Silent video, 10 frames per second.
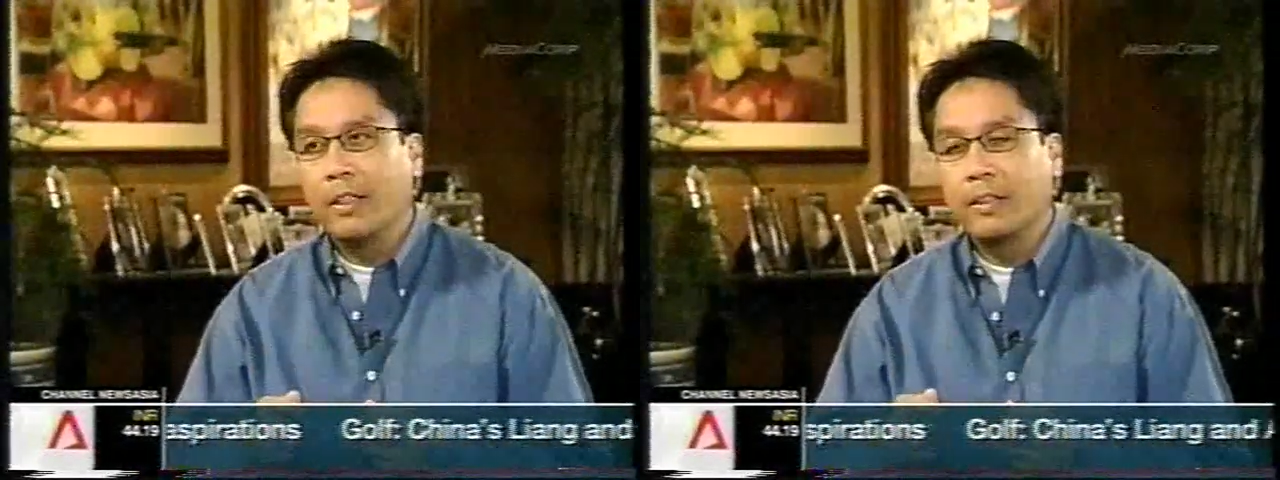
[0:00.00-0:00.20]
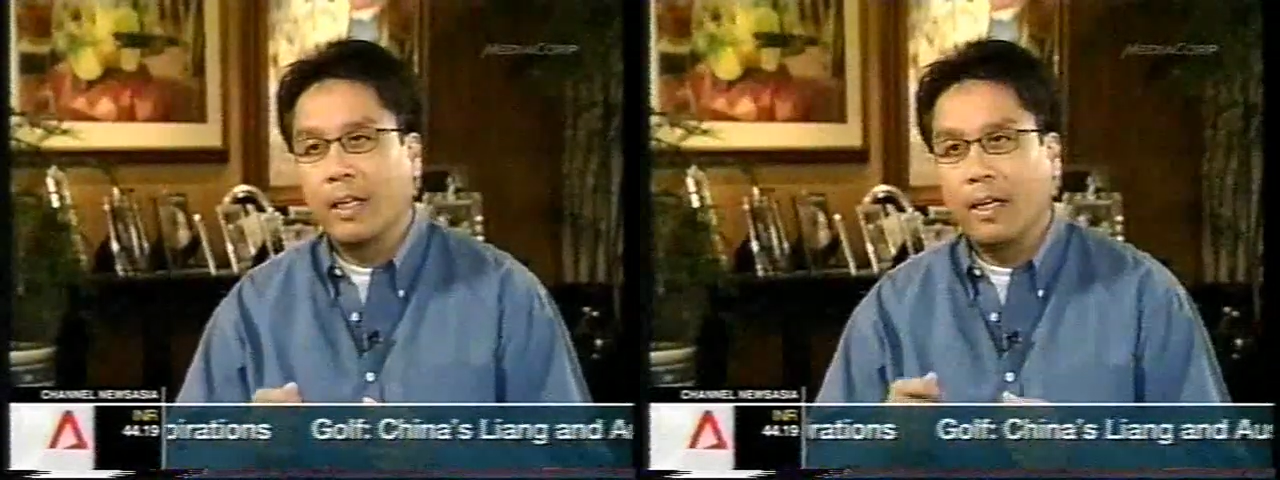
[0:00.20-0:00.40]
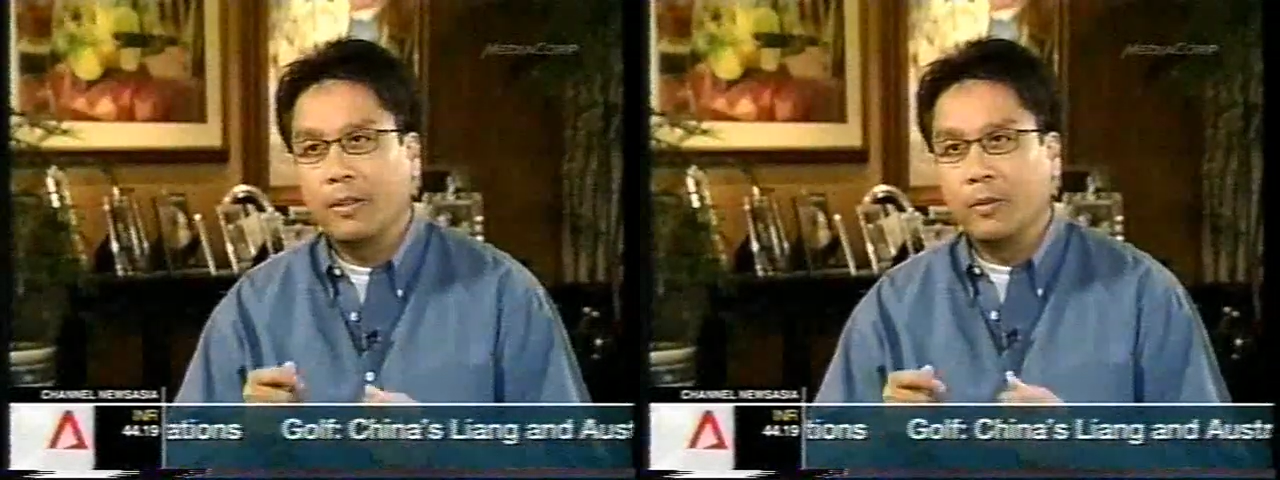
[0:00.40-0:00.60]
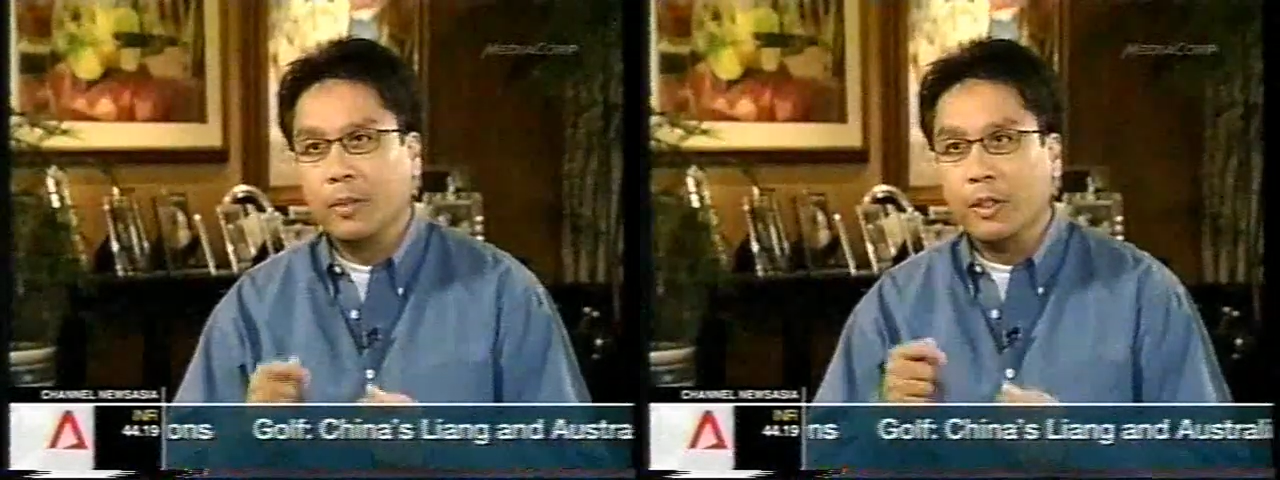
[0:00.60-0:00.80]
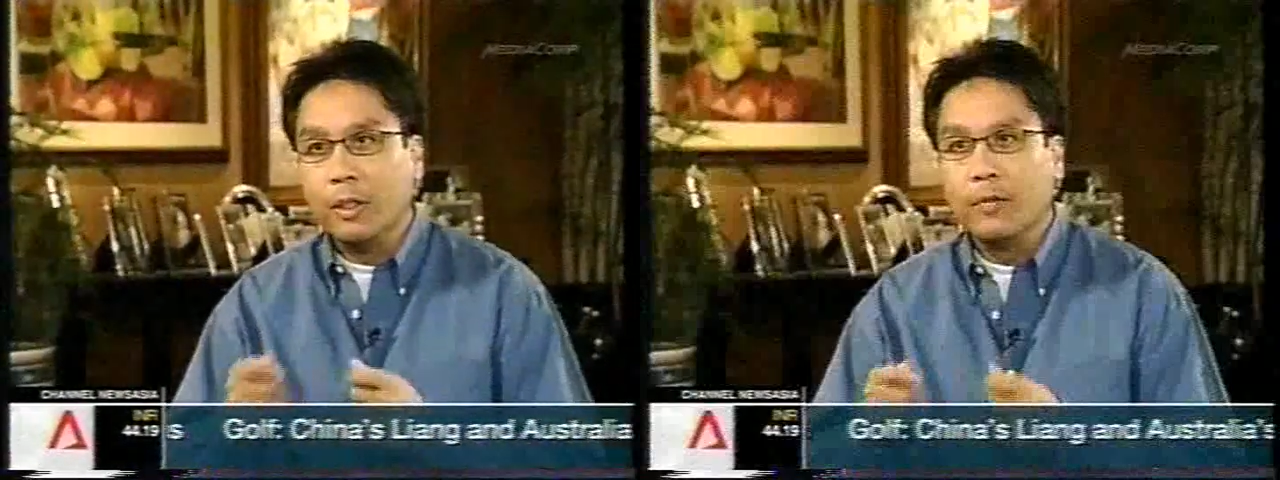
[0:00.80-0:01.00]
I know what
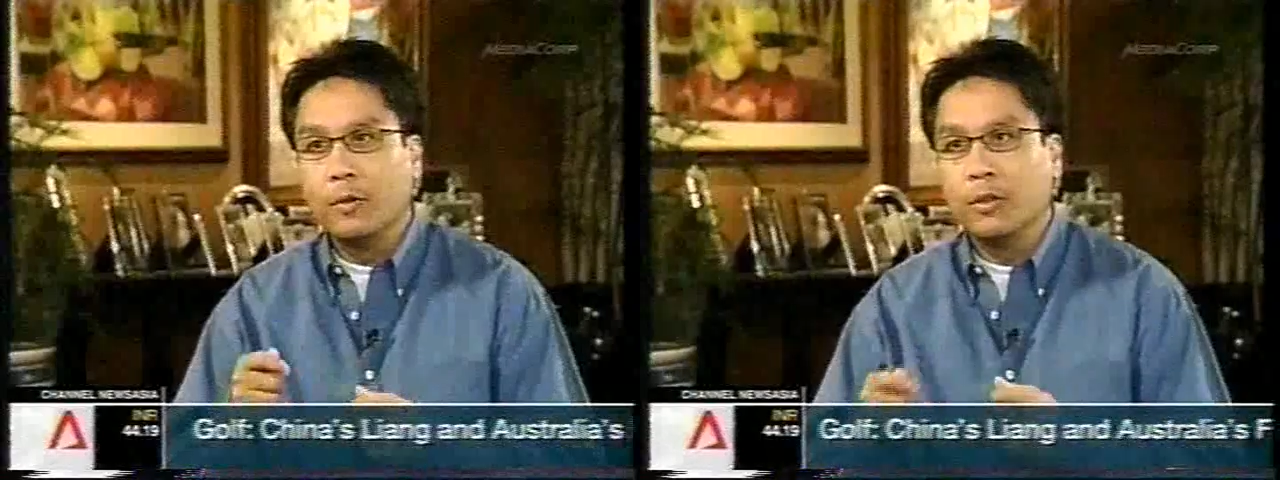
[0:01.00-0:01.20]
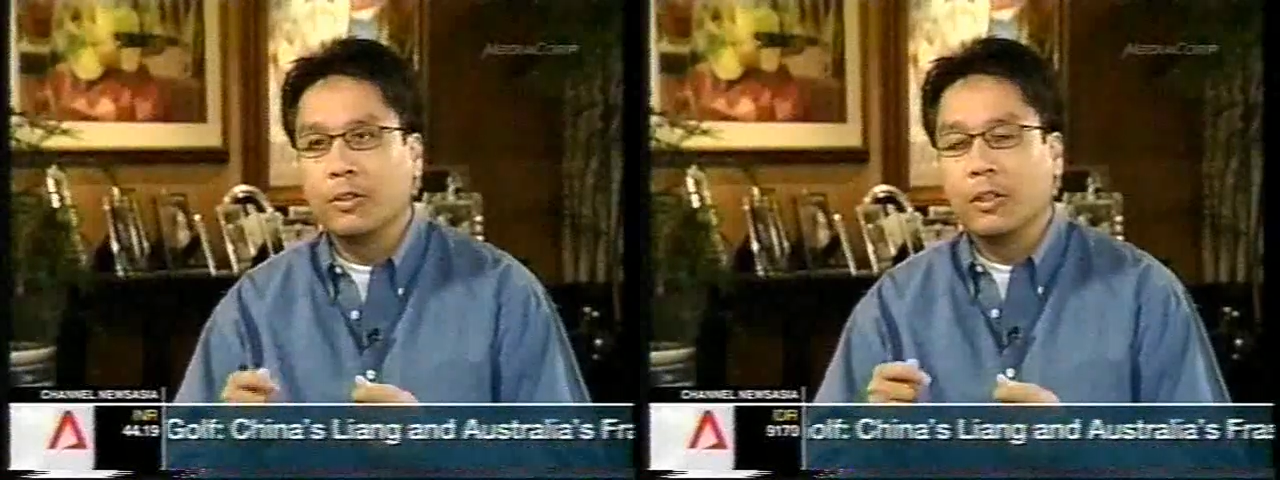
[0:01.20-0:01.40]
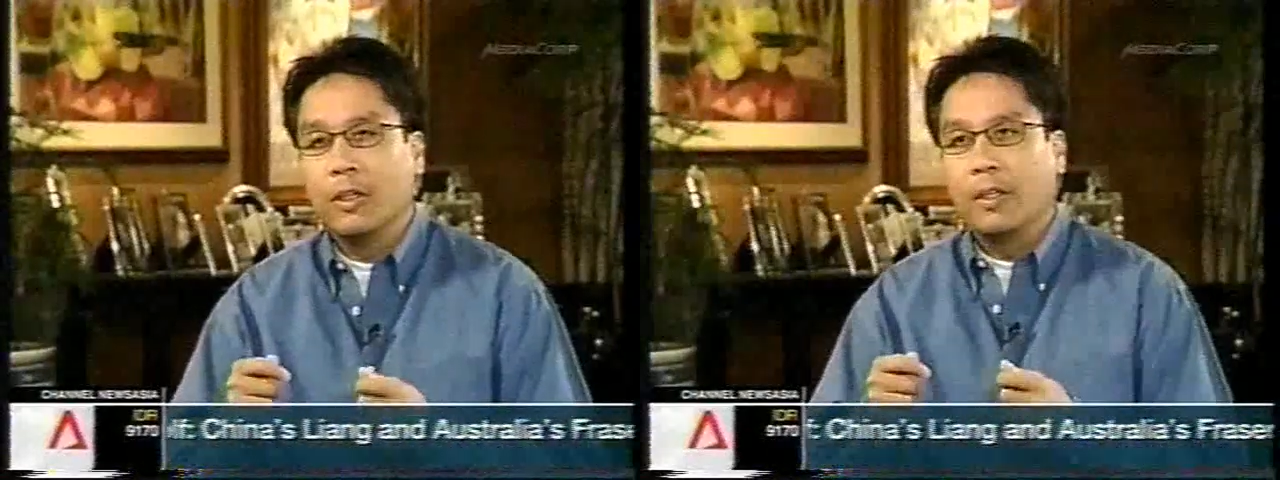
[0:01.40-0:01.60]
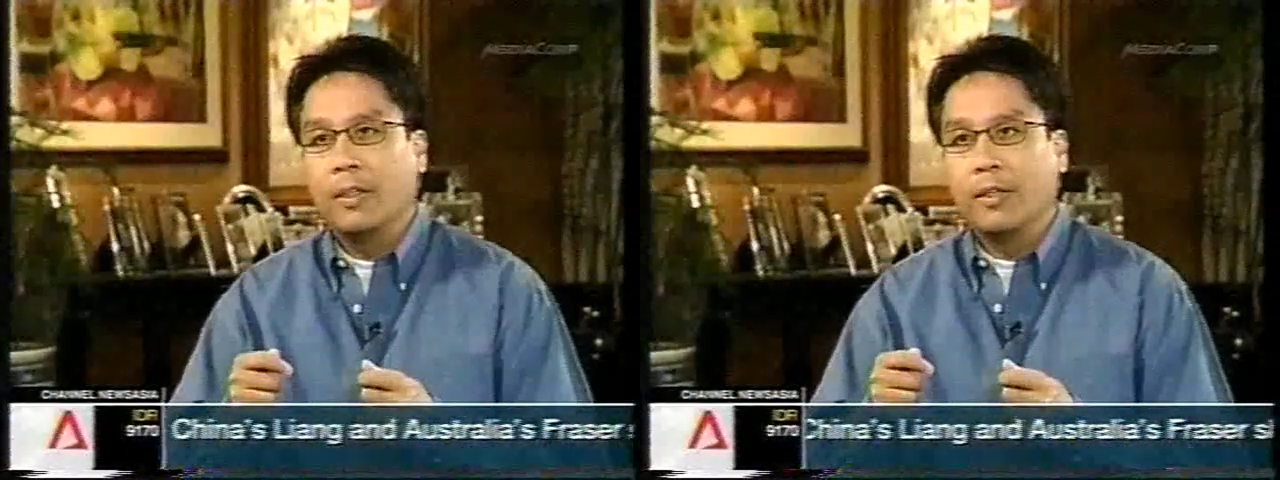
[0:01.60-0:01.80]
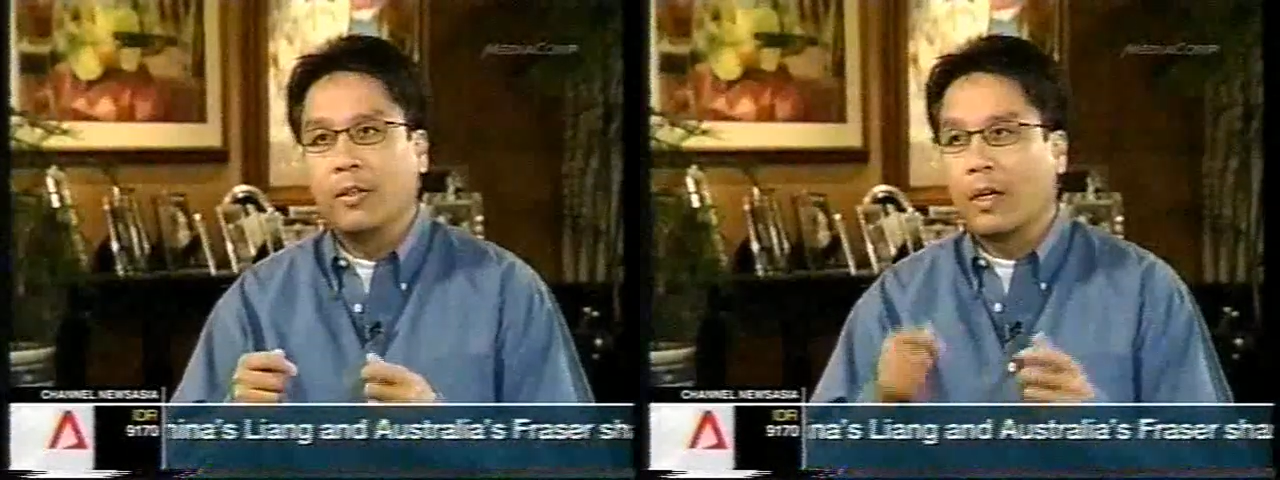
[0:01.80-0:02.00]
it's like to be
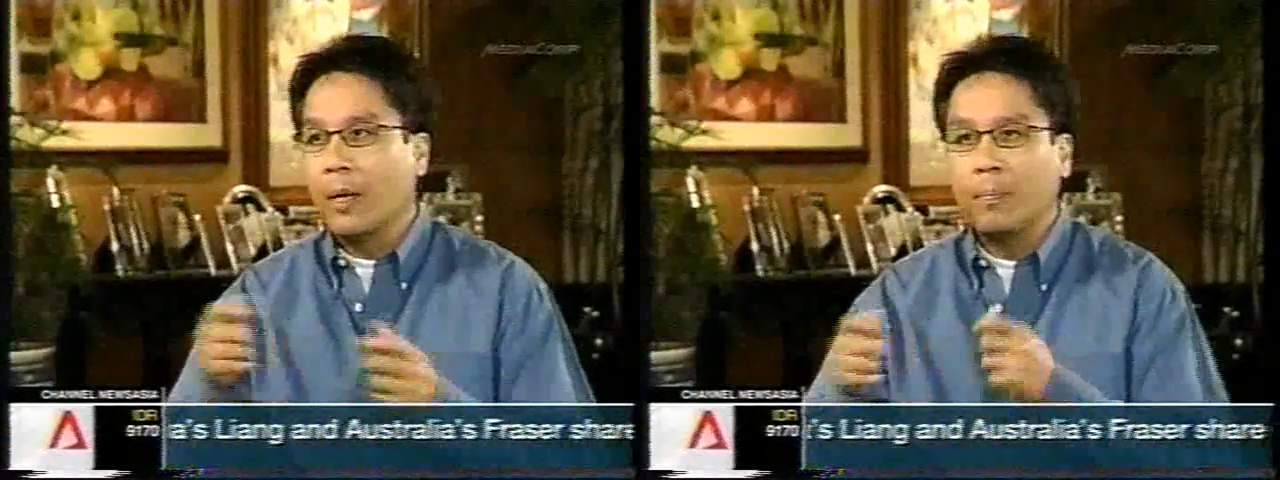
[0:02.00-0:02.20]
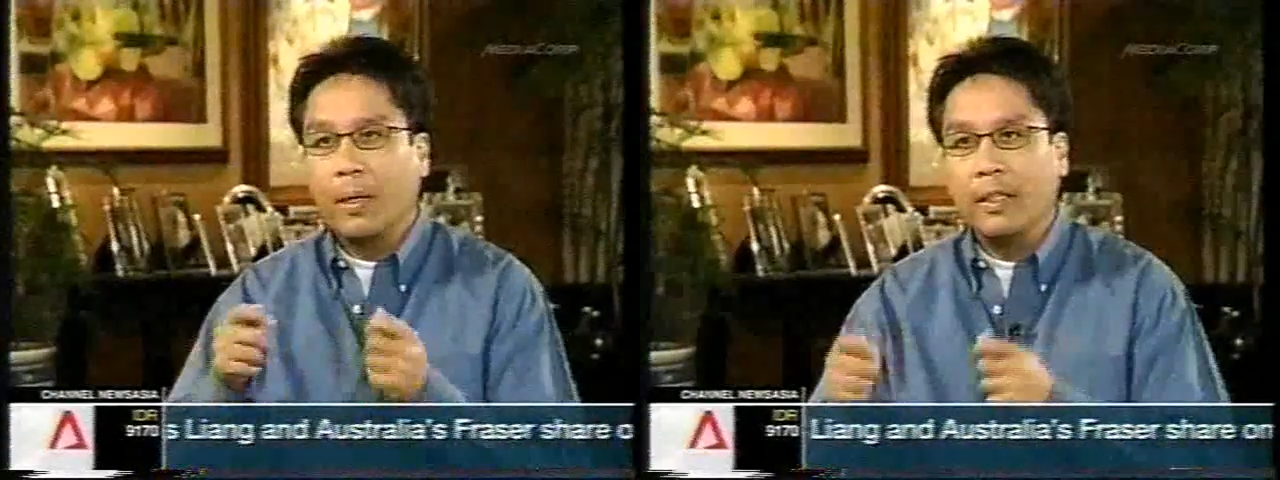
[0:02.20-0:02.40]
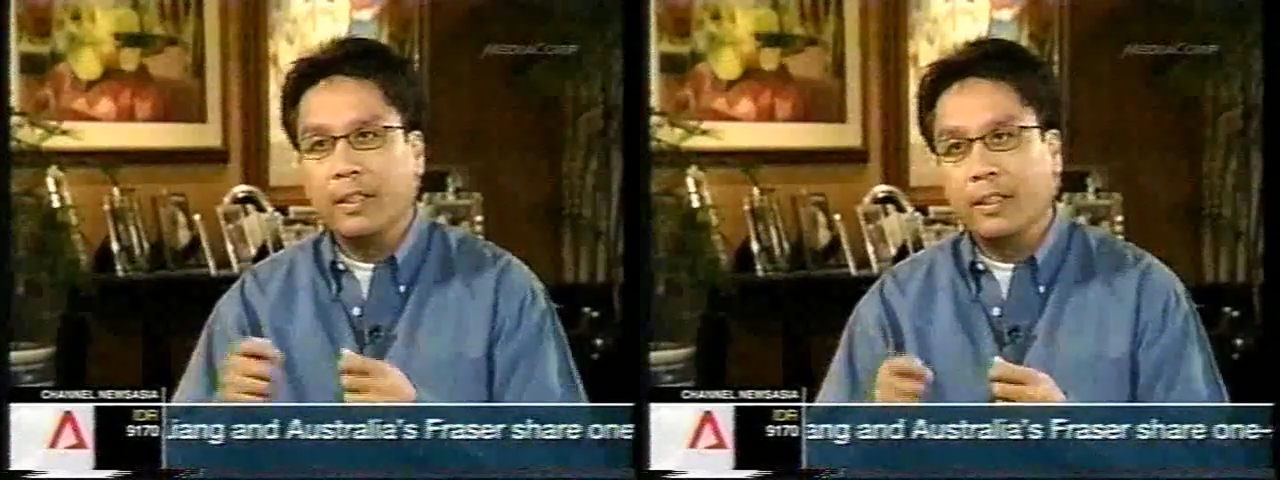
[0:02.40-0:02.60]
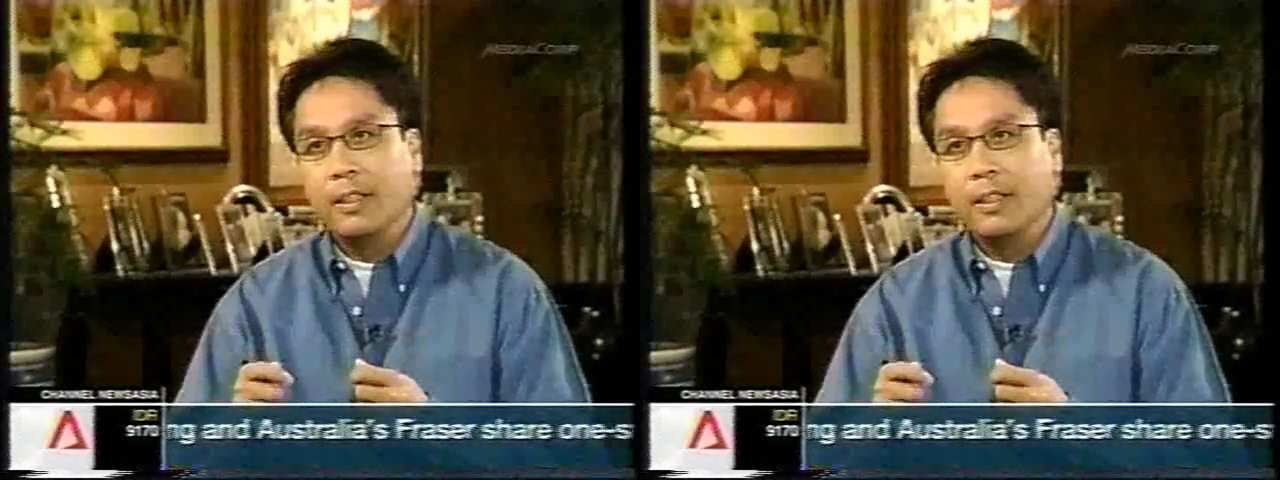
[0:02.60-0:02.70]
nervous that your